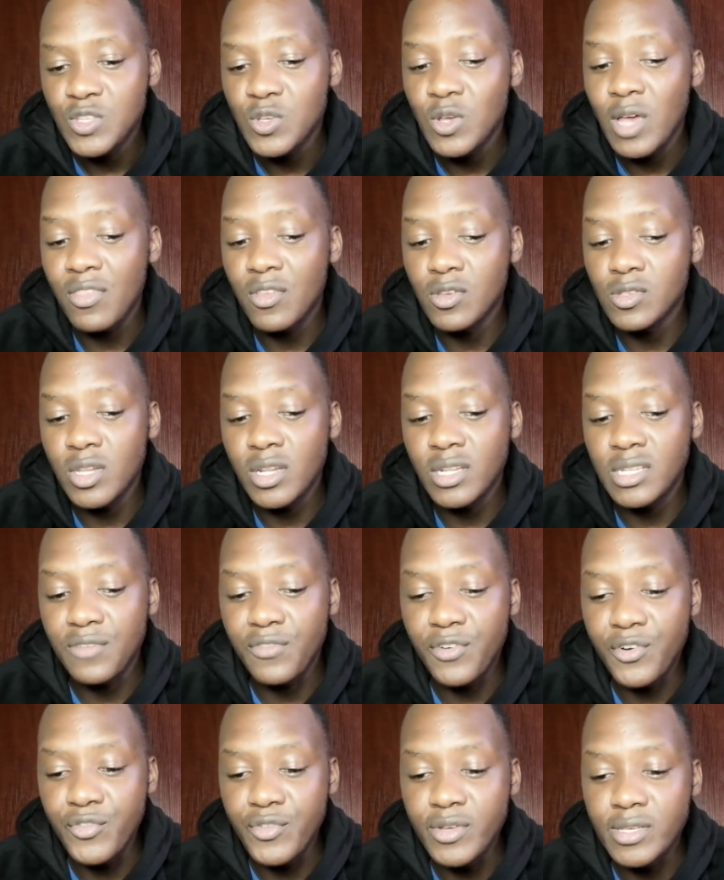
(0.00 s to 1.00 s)
So yeah, those are the
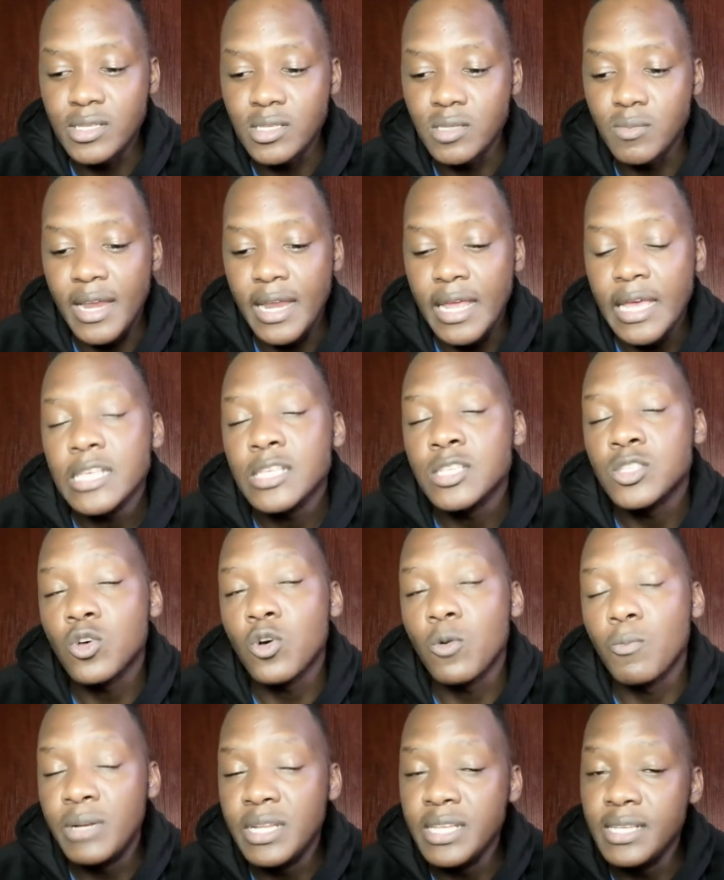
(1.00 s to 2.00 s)
different reasons, man.
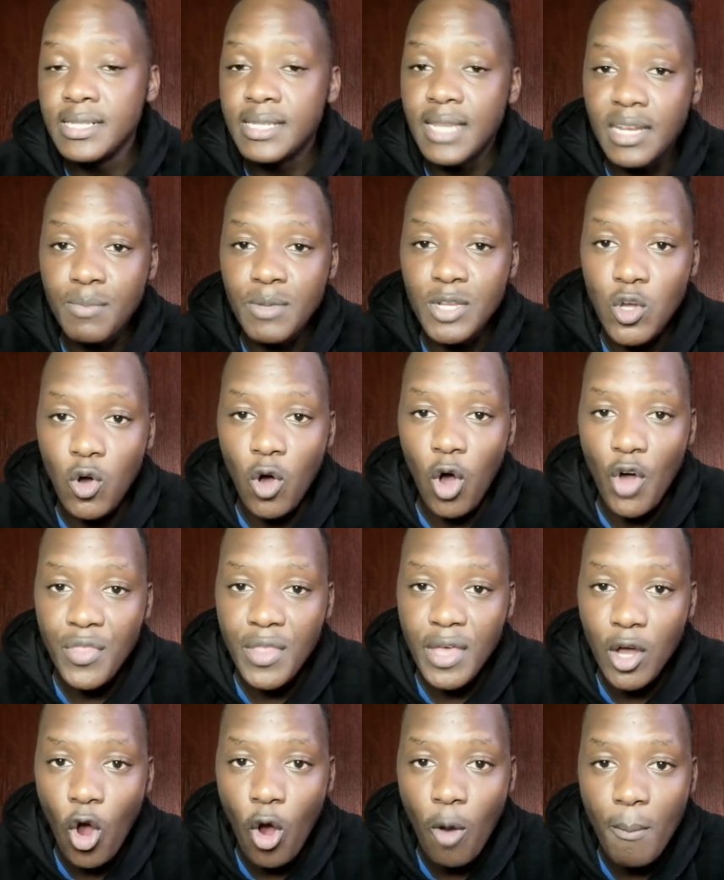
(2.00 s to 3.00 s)
So please let me know on
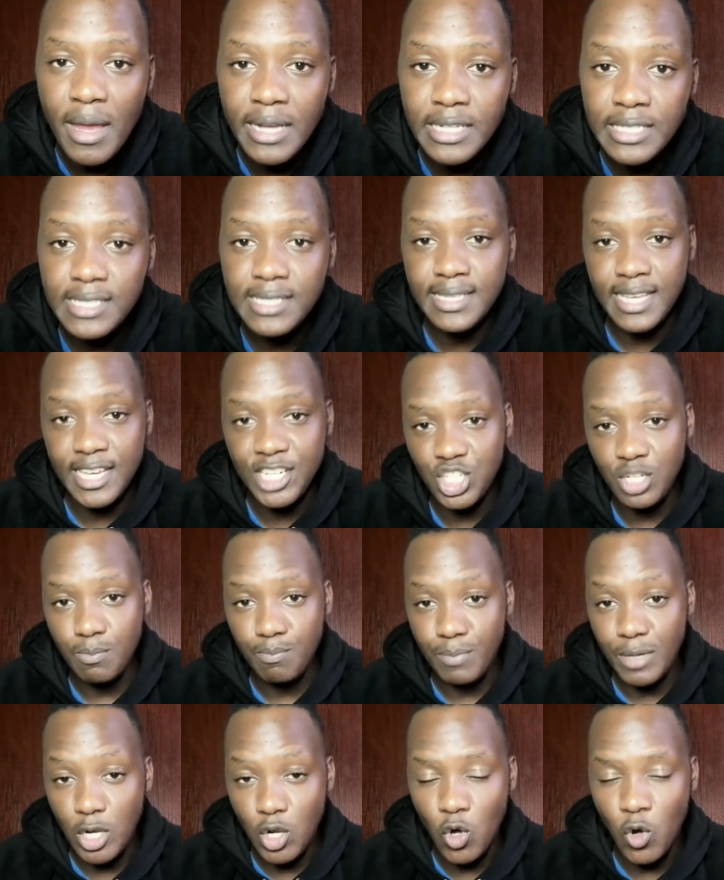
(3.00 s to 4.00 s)
the comment section
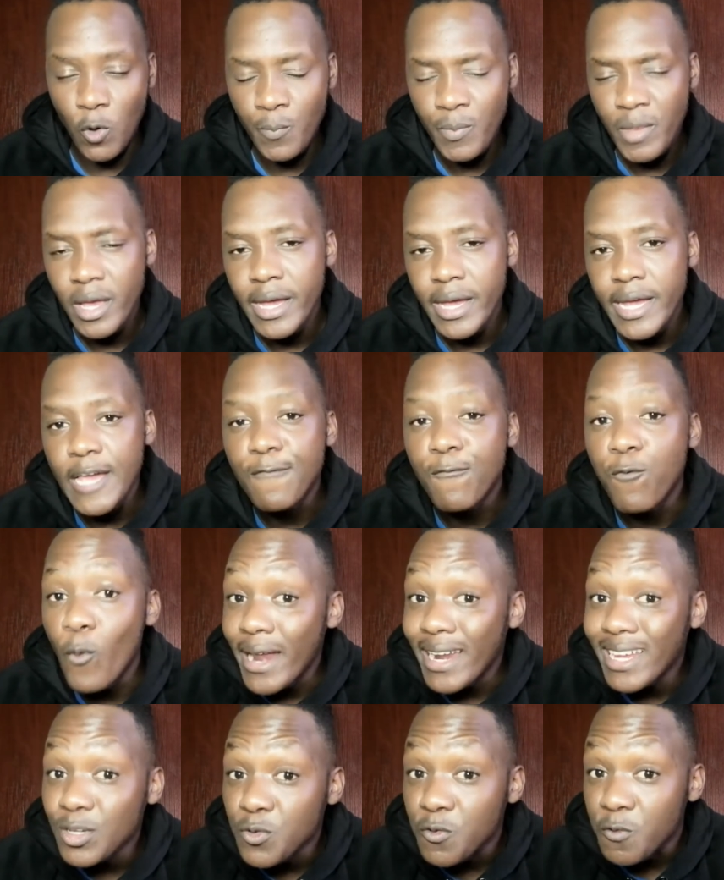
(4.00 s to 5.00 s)
below if
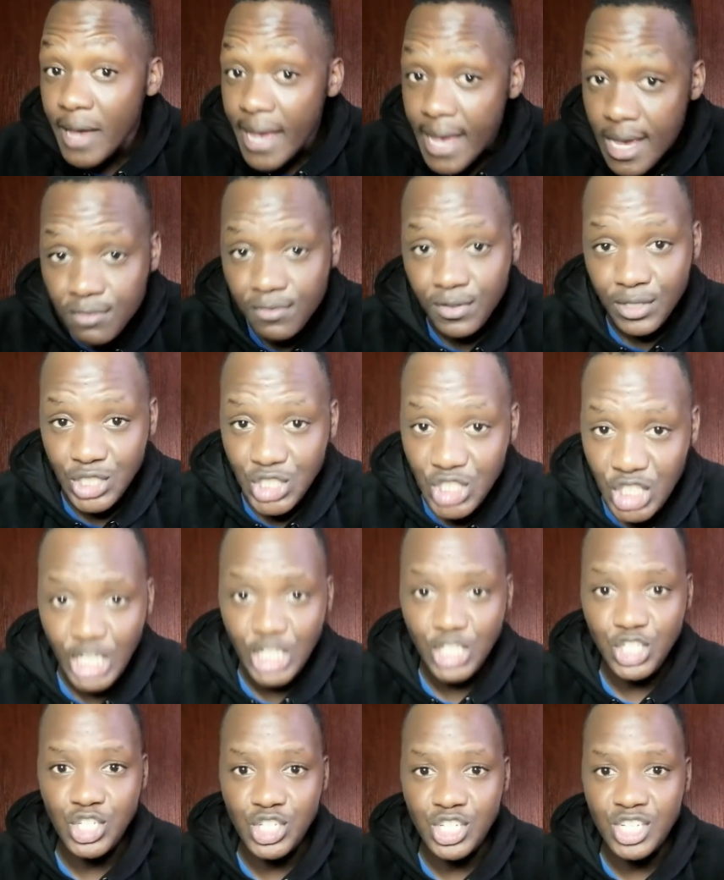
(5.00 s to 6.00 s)
you've ever
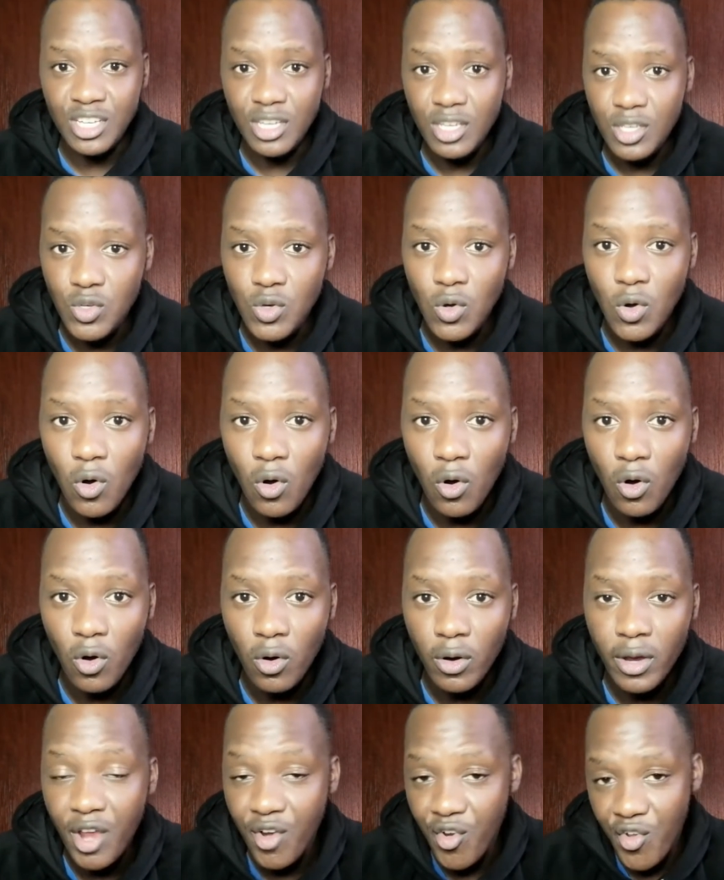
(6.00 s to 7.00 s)
changed
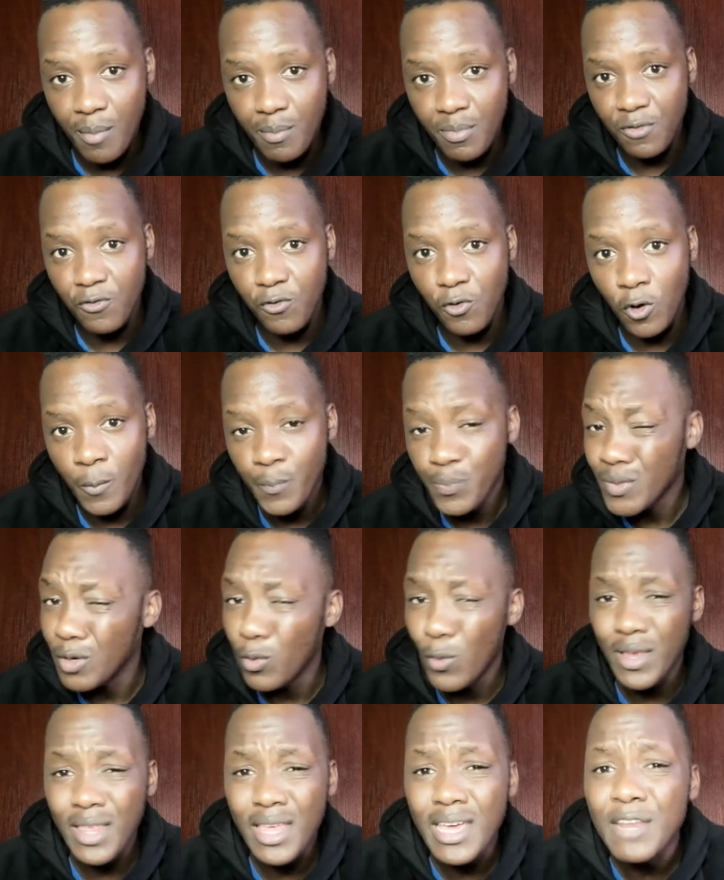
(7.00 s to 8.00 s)
your career before,
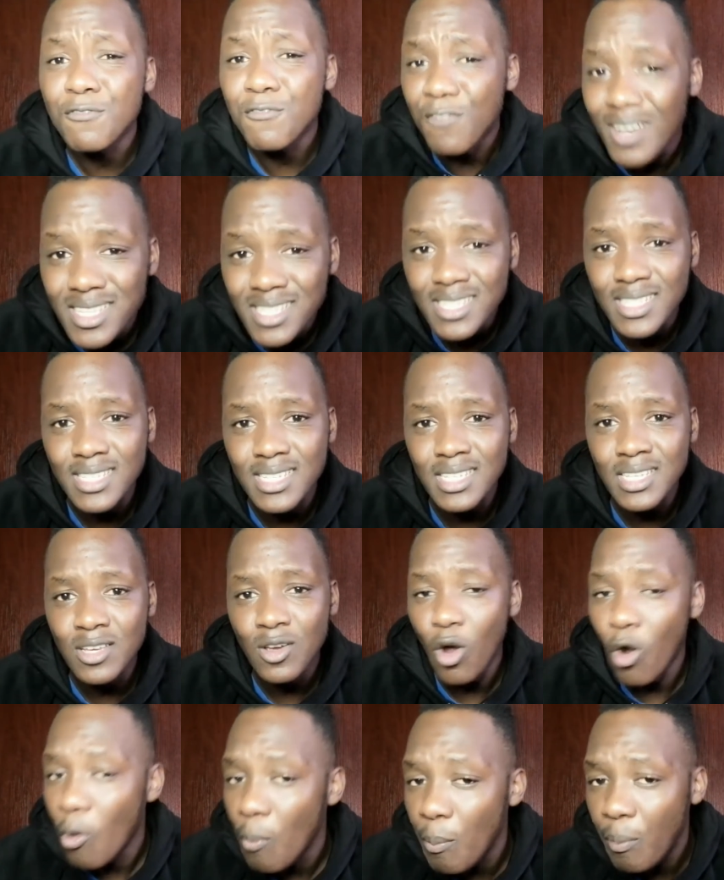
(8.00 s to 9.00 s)
whether in
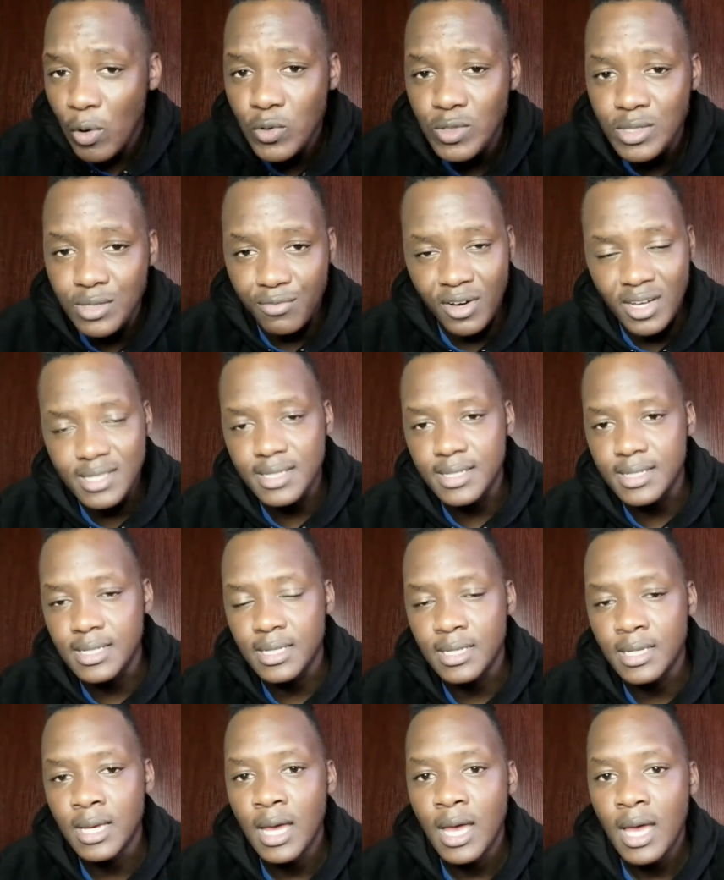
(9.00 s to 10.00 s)
varsity or post
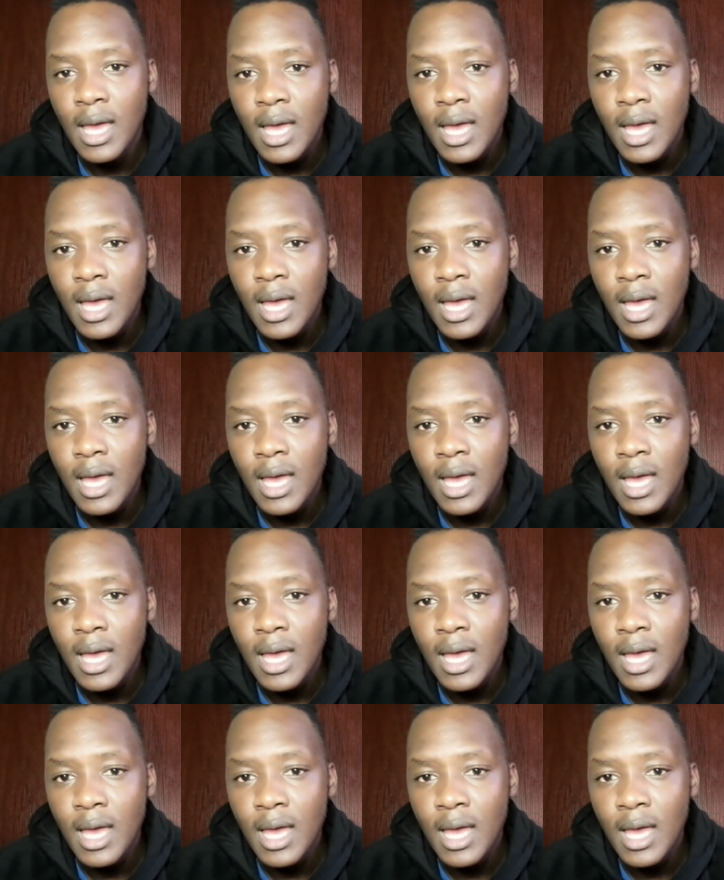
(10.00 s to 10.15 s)
varsity.